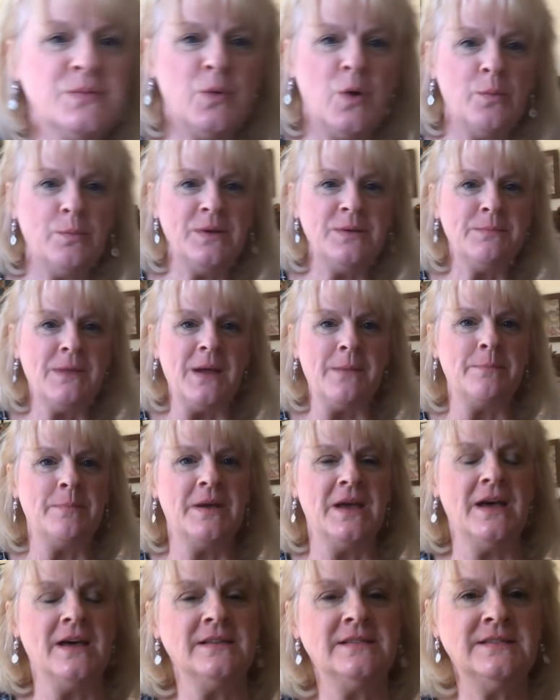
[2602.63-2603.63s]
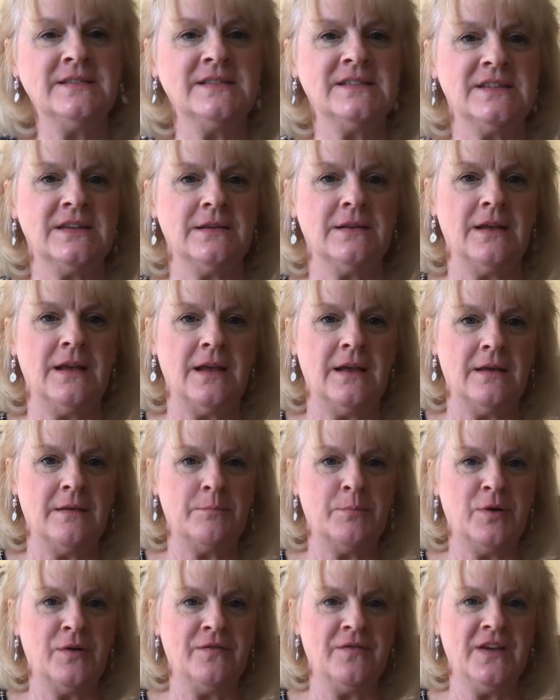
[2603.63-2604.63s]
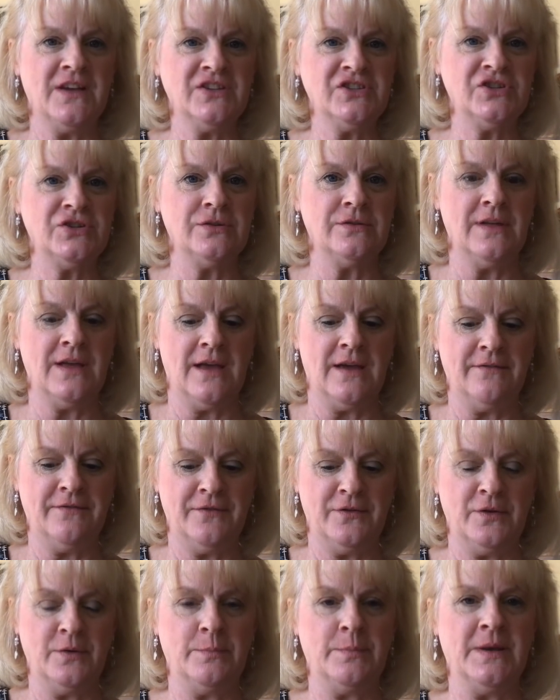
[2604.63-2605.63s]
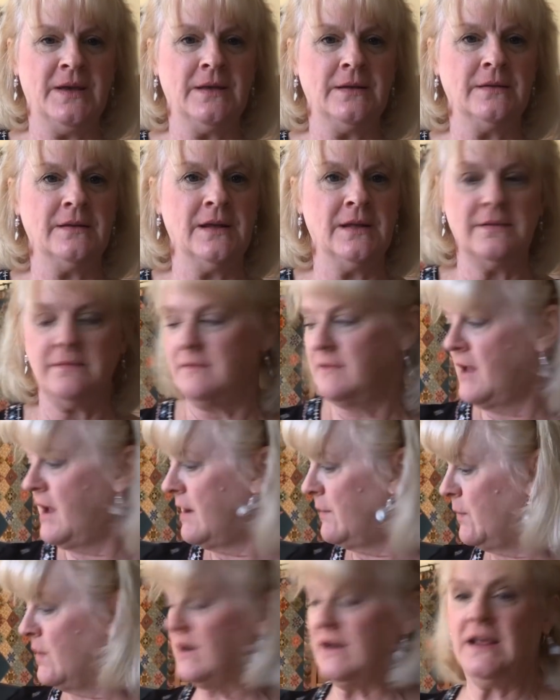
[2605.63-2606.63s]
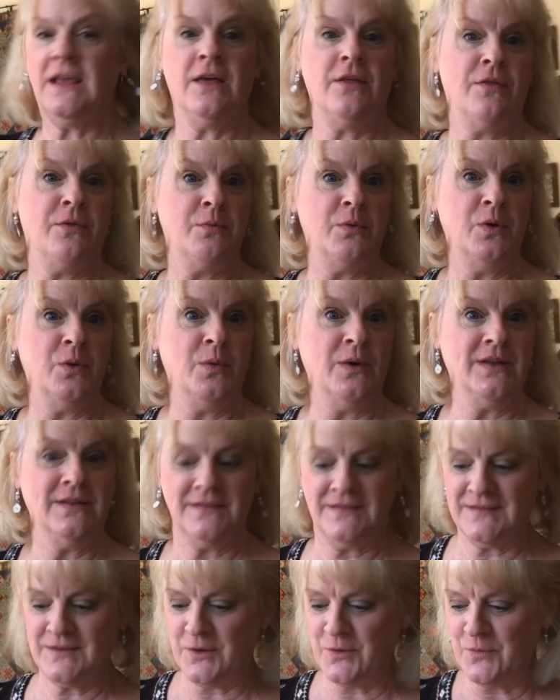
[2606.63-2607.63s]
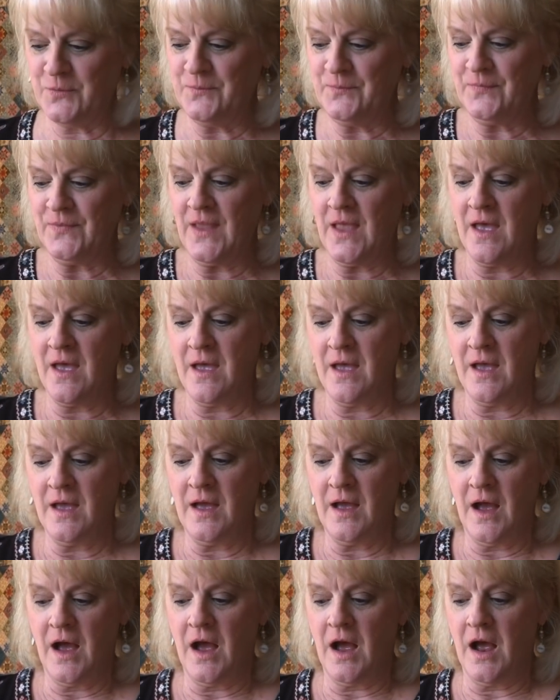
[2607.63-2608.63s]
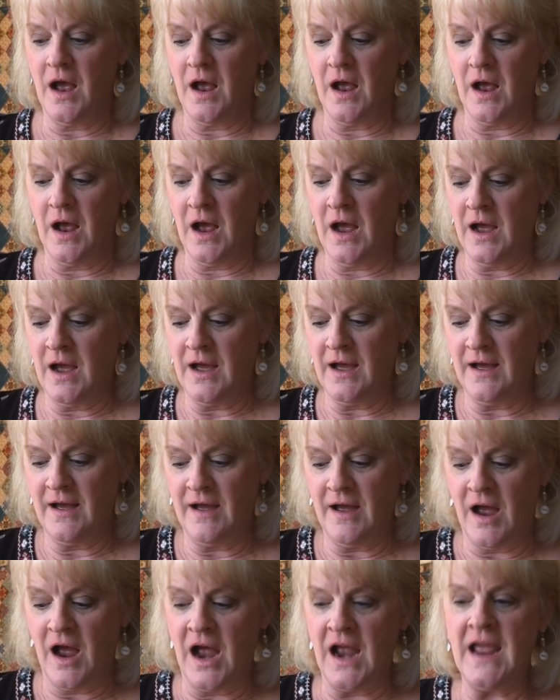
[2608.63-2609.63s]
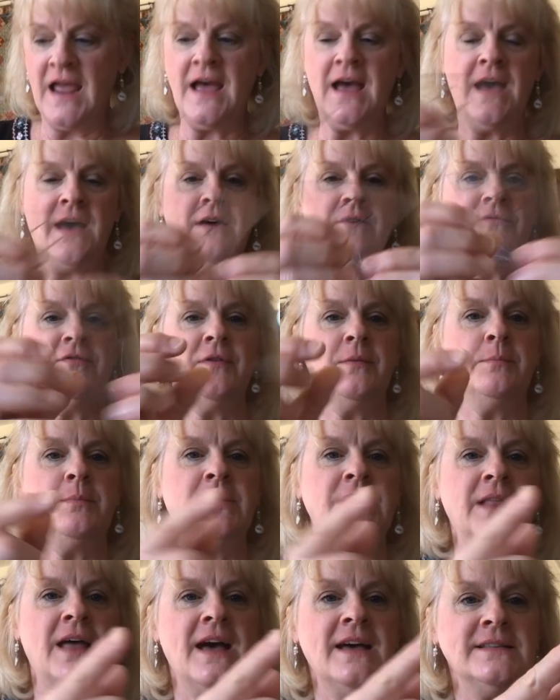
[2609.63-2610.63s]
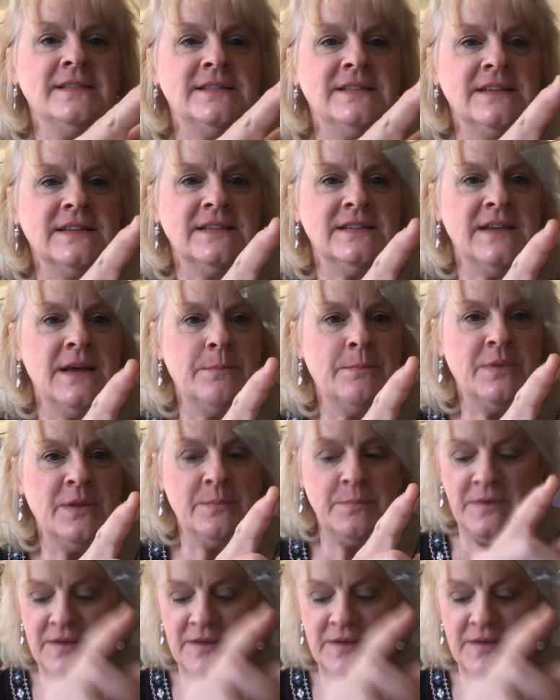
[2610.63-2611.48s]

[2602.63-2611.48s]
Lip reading: won't be my best professional effort, but I want to get through it. So I have plastic template